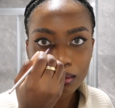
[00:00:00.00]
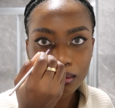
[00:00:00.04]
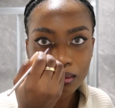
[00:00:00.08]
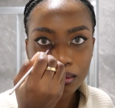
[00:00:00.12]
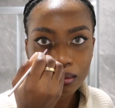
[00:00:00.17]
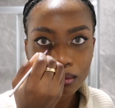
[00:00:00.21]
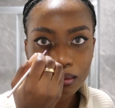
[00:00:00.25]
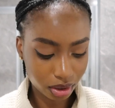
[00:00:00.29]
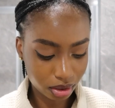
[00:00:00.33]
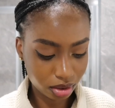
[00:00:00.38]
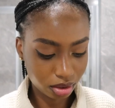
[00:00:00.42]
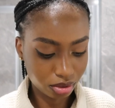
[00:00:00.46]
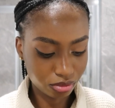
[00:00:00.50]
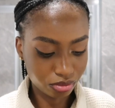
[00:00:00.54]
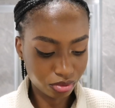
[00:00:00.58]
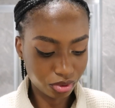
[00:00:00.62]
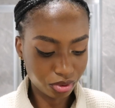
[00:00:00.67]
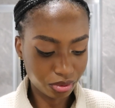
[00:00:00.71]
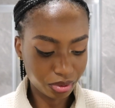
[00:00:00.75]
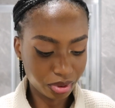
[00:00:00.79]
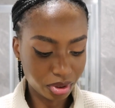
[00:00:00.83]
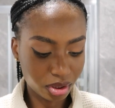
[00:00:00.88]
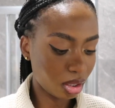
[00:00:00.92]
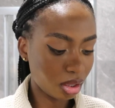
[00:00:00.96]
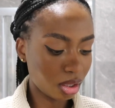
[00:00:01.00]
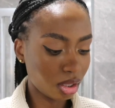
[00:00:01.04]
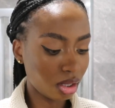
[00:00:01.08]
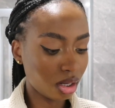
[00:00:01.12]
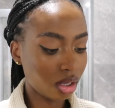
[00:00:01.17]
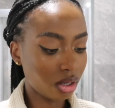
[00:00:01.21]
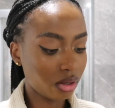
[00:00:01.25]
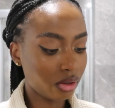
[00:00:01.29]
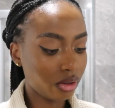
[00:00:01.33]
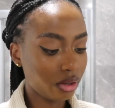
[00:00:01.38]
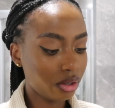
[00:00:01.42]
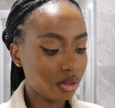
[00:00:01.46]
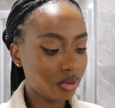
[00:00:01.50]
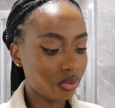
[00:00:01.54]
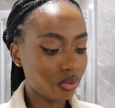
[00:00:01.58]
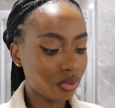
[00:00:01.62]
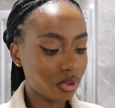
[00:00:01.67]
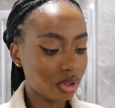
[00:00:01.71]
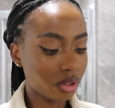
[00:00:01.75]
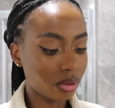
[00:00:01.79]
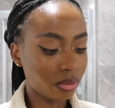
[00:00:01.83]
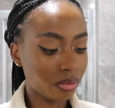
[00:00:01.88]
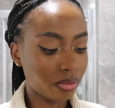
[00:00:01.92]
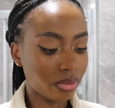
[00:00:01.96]
I hope I didn't ruin it. And then I go in
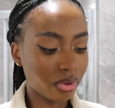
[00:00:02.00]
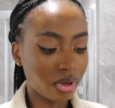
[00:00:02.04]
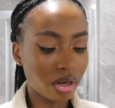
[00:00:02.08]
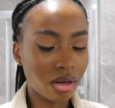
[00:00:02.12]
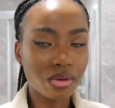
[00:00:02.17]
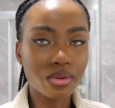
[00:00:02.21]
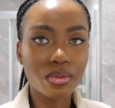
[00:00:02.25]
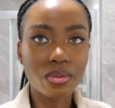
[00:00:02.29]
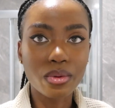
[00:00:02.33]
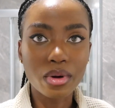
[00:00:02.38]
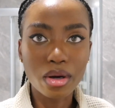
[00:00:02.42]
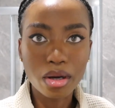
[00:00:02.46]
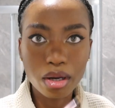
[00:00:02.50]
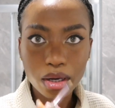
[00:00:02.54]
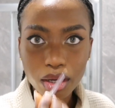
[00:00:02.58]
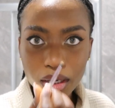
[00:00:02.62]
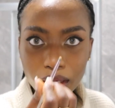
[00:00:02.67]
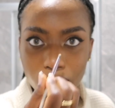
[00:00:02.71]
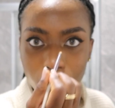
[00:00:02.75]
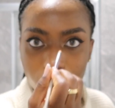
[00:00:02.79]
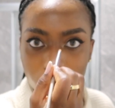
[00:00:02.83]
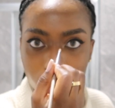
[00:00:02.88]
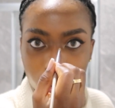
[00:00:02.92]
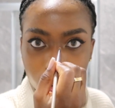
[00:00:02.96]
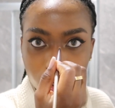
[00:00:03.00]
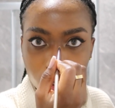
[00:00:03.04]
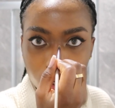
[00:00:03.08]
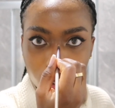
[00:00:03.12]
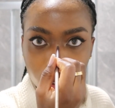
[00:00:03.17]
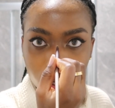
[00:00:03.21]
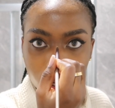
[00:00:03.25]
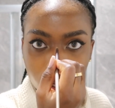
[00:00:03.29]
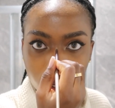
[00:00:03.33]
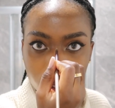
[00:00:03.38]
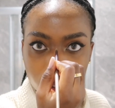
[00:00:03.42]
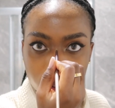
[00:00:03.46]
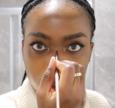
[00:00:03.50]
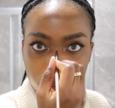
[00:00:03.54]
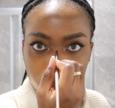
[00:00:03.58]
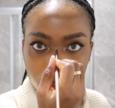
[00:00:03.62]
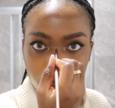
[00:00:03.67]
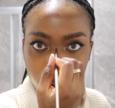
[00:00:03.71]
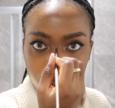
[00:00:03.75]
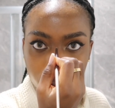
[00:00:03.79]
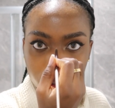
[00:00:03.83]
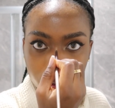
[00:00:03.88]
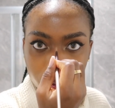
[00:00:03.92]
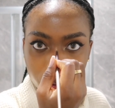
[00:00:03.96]
with the brown one and highlight
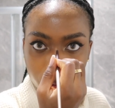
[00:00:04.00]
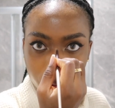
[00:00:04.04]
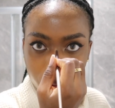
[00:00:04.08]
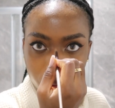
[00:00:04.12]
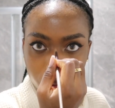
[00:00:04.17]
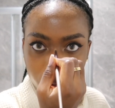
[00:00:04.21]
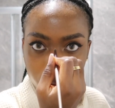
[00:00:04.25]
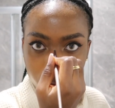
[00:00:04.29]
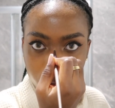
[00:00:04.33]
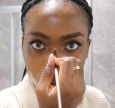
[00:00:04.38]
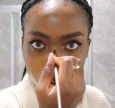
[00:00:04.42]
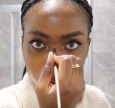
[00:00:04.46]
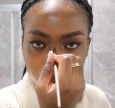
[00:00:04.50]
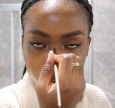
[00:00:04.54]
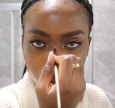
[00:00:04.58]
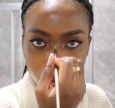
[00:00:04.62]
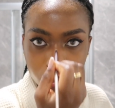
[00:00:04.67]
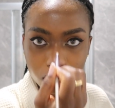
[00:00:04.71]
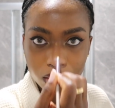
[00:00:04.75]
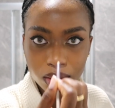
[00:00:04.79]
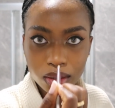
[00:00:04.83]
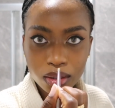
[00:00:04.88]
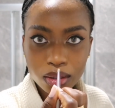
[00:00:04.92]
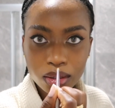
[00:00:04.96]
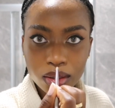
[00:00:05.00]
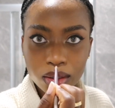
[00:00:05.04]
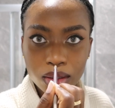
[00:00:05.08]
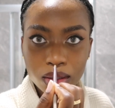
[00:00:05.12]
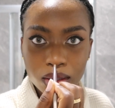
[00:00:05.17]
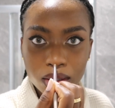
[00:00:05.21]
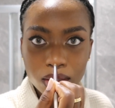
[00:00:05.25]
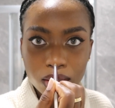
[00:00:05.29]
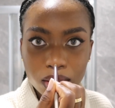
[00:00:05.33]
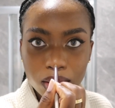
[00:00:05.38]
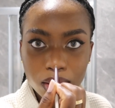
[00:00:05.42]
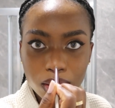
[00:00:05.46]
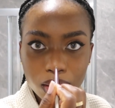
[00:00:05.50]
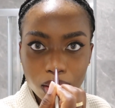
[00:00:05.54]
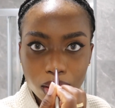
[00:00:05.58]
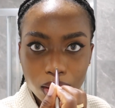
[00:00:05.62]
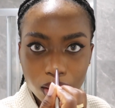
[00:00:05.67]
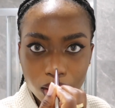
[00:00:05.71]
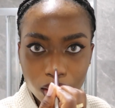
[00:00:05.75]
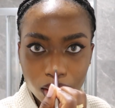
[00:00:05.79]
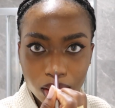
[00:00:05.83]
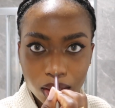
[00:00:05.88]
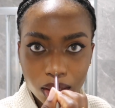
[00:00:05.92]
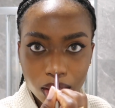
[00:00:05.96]
my nose.
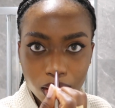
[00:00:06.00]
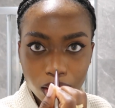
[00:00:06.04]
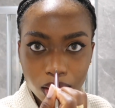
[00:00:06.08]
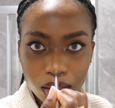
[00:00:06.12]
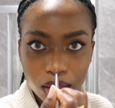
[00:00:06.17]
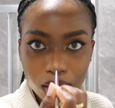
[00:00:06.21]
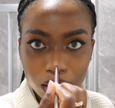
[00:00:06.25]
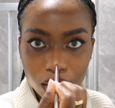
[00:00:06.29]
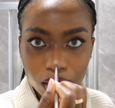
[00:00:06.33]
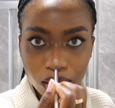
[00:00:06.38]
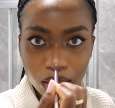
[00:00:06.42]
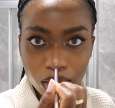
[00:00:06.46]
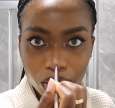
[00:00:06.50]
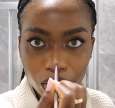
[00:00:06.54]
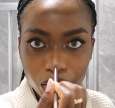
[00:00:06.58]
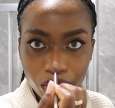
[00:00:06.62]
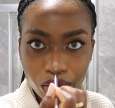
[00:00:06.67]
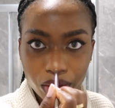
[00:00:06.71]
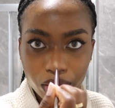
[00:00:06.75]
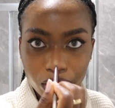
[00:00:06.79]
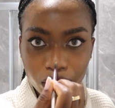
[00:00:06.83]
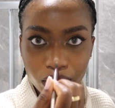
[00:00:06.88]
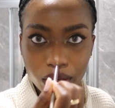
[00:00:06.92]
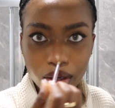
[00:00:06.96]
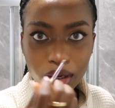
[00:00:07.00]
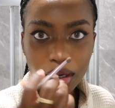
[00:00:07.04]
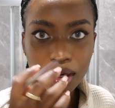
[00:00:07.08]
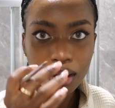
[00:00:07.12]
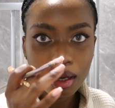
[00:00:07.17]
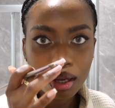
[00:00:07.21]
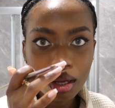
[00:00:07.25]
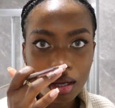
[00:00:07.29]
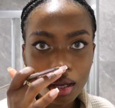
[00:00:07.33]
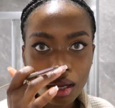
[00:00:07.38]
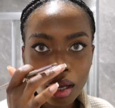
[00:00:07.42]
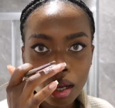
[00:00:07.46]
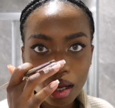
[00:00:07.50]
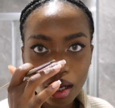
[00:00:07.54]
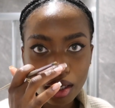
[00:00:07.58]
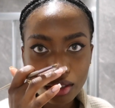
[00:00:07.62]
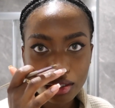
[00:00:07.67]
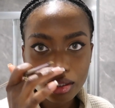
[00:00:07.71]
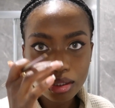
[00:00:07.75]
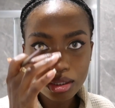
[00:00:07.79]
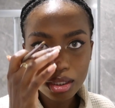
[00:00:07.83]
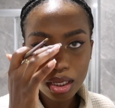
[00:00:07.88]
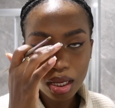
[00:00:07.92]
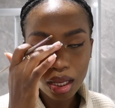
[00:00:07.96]
And here I
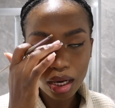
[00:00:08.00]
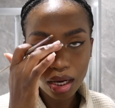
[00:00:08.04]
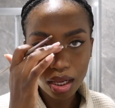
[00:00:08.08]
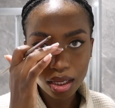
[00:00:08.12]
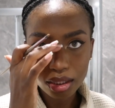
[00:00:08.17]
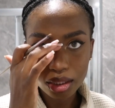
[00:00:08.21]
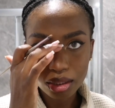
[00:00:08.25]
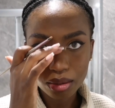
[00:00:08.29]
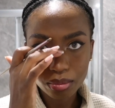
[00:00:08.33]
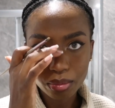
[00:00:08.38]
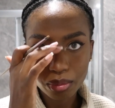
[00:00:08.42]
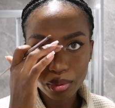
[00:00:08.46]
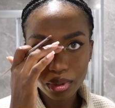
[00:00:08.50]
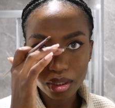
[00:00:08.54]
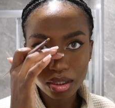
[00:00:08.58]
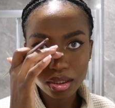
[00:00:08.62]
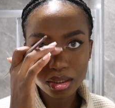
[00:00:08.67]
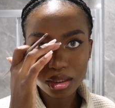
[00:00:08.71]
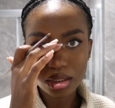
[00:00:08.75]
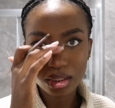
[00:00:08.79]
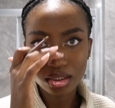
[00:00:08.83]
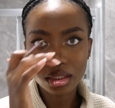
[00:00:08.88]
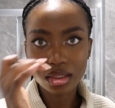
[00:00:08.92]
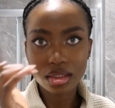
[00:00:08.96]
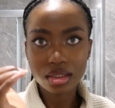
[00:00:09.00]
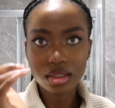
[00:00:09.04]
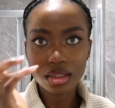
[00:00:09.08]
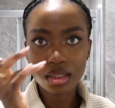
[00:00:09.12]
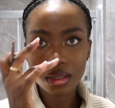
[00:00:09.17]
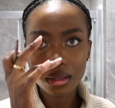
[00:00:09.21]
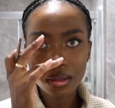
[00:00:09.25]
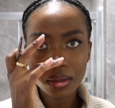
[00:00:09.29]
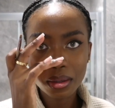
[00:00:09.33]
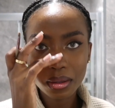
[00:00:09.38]
just highlight the places.